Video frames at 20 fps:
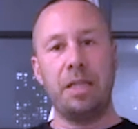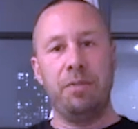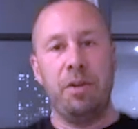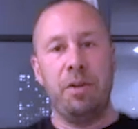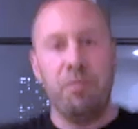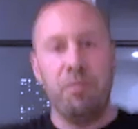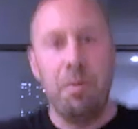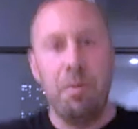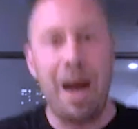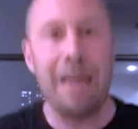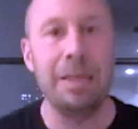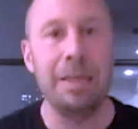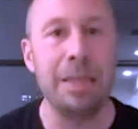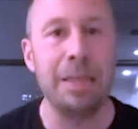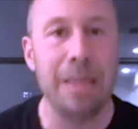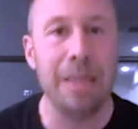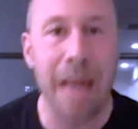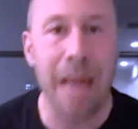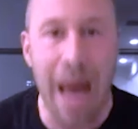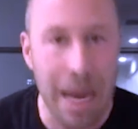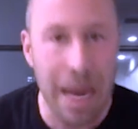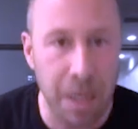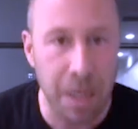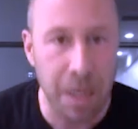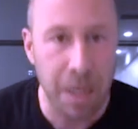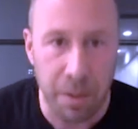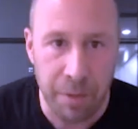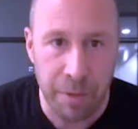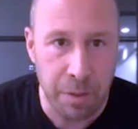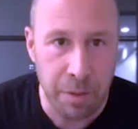of my lack
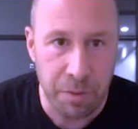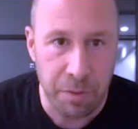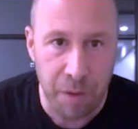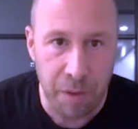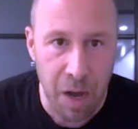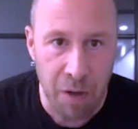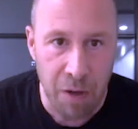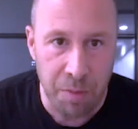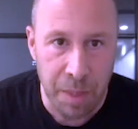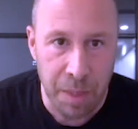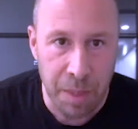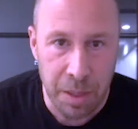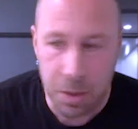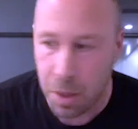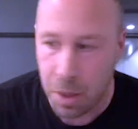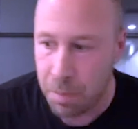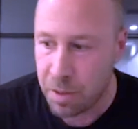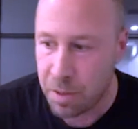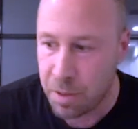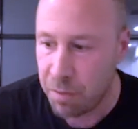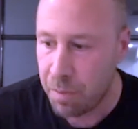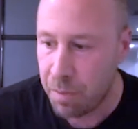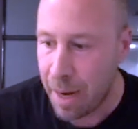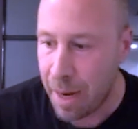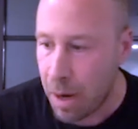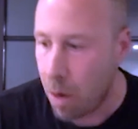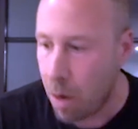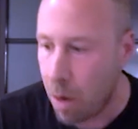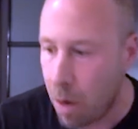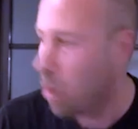of involvement in terms of my
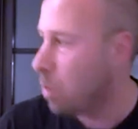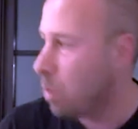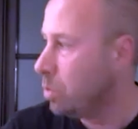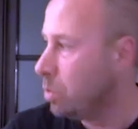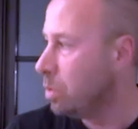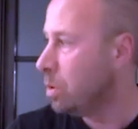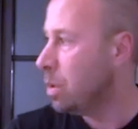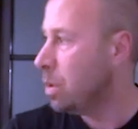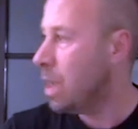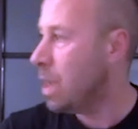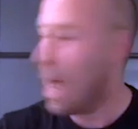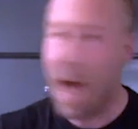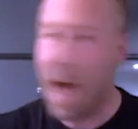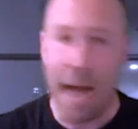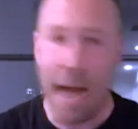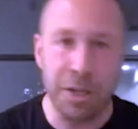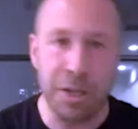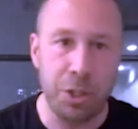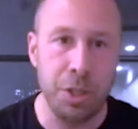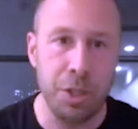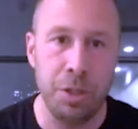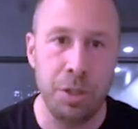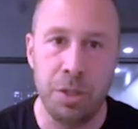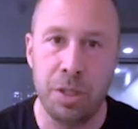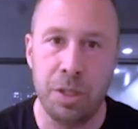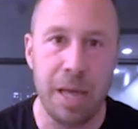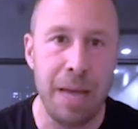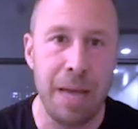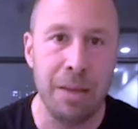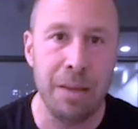own
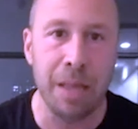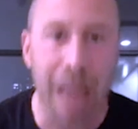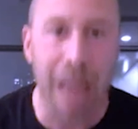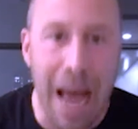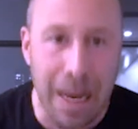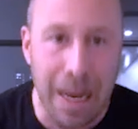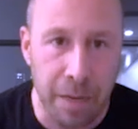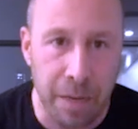actions and lack of